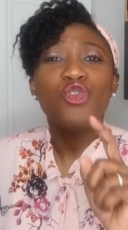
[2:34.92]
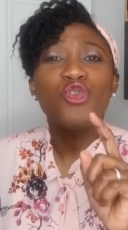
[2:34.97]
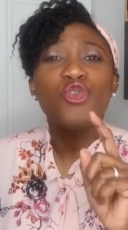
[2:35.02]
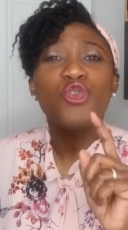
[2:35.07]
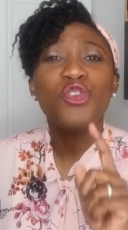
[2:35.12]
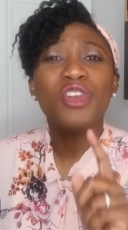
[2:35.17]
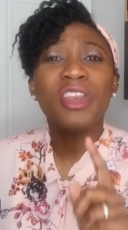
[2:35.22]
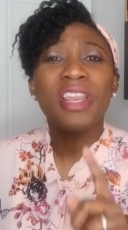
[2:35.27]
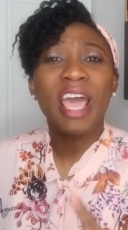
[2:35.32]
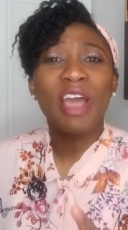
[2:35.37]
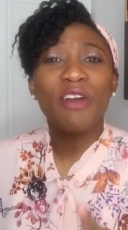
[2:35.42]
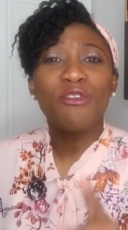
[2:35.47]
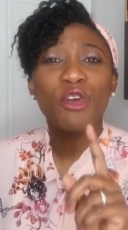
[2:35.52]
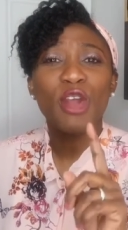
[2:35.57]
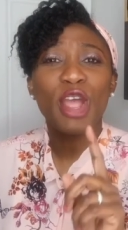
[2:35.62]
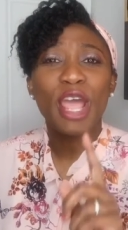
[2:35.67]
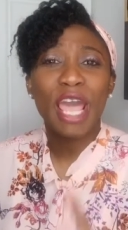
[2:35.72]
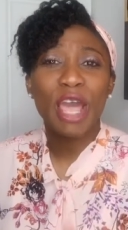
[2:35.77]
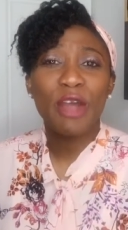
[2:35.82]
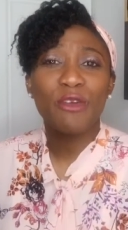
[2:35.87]
You never
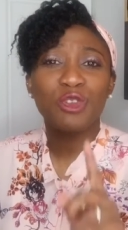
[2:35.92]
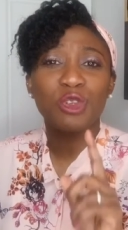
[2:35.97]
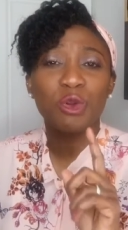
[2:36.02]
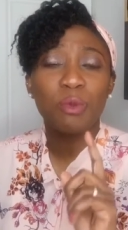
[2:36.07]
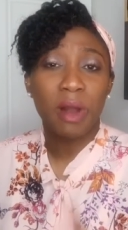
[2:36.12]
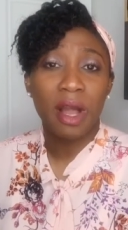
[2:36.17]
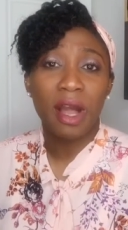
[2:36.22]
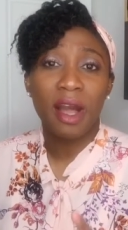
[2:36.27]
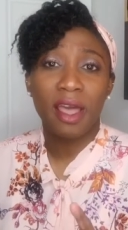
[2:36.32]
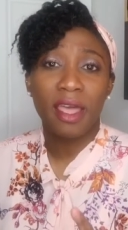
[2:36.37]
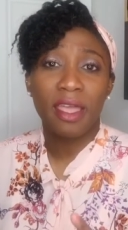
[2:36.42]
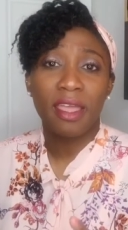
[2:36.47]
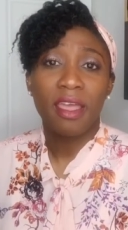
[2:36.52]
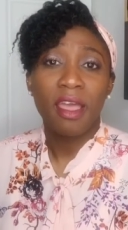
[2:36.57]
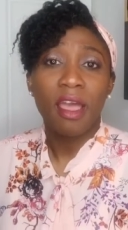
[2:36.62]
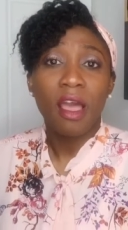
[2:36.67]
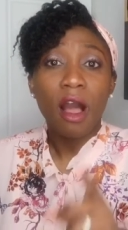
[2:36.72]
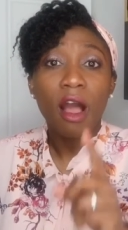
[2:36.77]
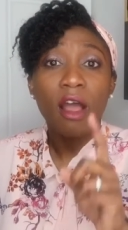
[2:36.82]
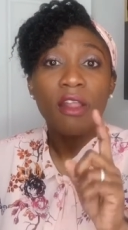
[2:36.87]
have to buy
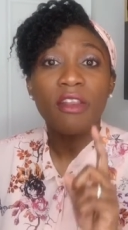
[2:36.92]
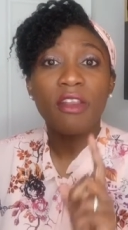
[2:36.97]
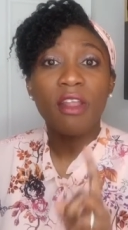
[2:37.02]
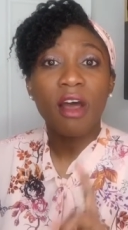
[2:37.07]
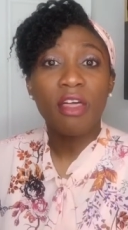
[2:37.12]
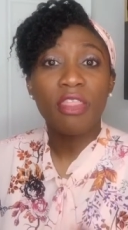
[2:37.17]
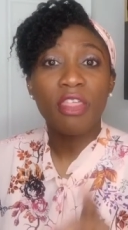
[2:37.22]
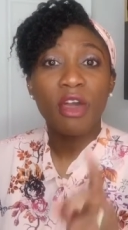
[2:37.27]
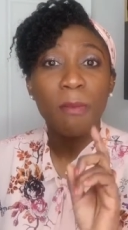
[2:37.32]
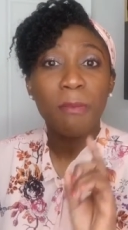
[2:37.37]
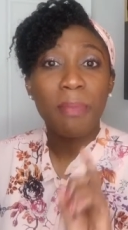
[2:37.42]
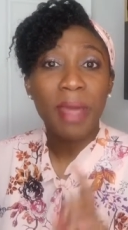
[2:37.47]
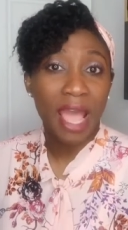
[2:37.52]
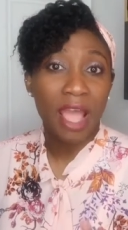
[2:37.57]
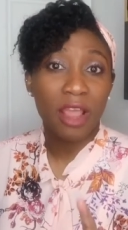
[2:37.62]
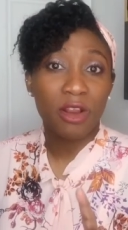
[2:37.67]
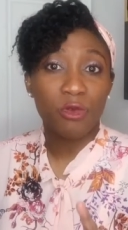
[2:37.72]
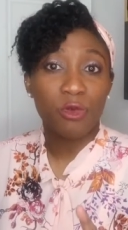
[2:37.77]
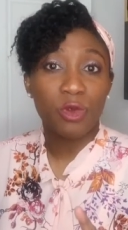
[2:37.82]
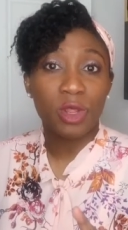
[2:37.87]
another
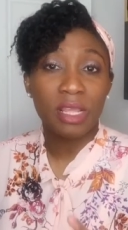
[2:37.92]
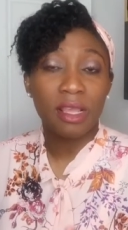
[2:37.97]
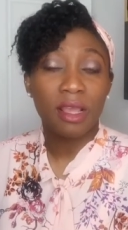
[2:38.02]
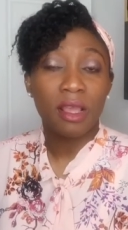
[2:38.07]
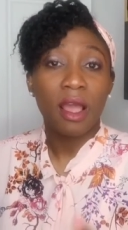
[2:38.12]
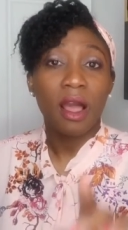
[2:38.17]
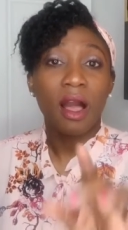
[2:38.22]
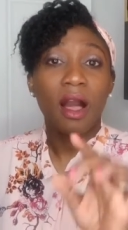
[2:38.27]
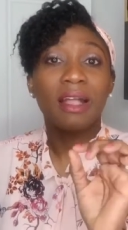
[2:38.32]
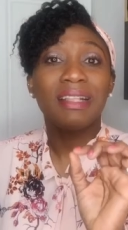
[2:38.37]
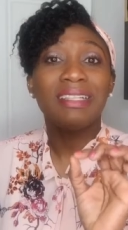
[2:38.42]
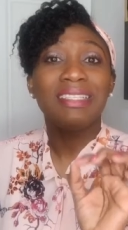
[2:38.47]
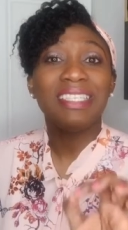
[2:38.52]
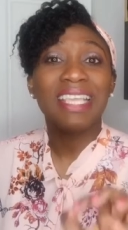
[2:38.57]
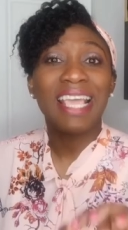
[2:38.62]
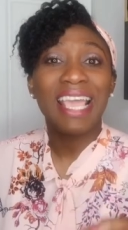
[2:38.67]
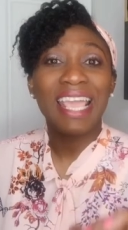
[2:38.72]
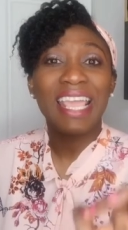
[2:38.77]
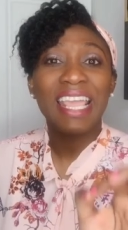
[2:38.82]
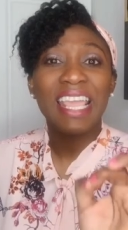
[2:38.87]
battery a
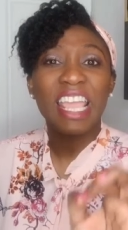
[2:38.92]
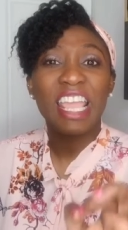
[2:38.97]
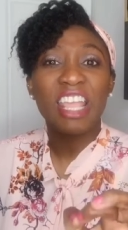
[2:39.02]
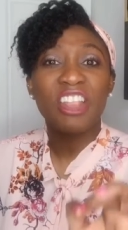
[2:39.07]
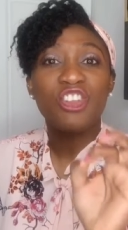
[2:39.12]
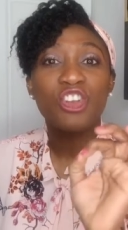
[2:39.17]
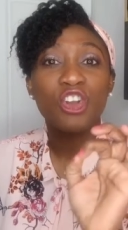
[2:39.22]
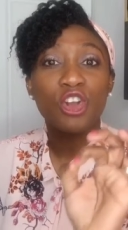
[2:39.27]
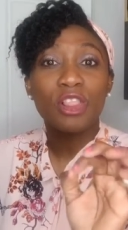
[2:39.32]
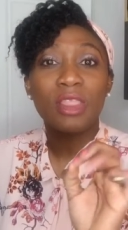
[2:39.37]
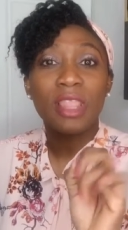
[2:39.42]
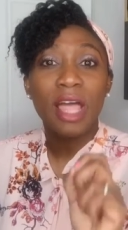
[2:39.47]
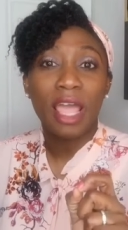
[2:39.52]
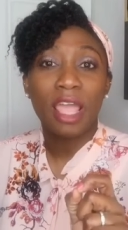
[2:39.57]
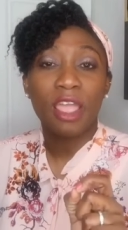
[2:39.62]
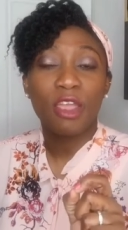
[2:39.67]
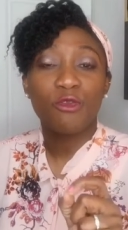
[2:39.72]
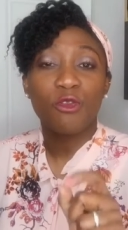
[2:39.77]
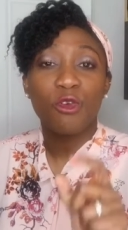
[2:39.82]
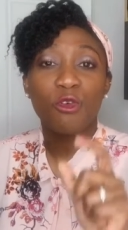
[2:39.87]
day in your
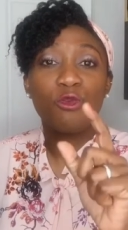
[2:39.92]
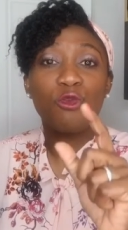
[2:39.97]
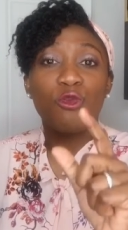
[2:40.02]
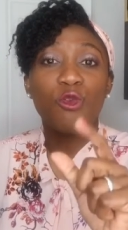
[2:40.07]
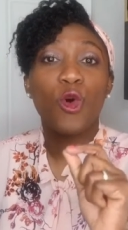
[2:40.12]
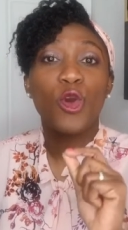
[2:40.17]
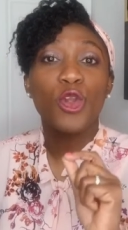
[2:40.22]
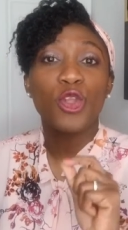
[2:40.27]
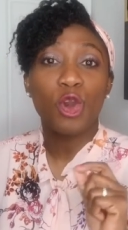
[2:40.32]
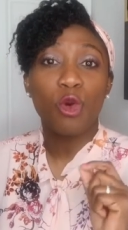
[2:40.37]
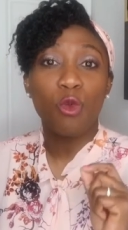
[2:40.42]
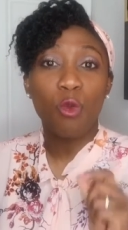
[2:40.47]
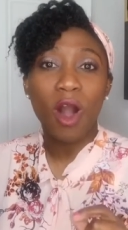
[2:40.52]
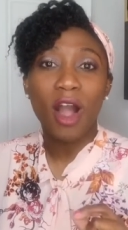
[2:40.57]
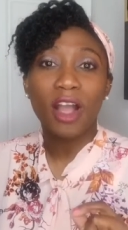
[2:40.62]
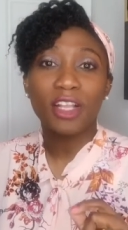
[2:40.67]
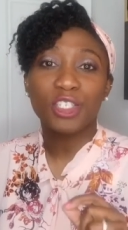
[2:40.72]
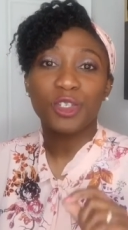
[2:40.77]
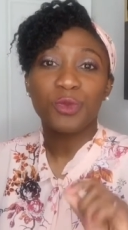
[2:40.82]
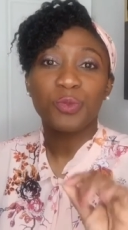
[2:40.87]
life for your
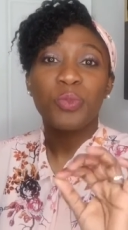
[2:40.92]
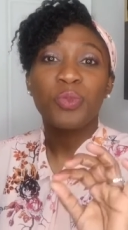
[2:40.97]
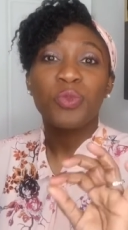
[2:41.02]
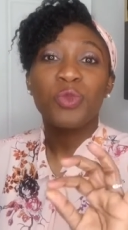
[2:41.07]
watch.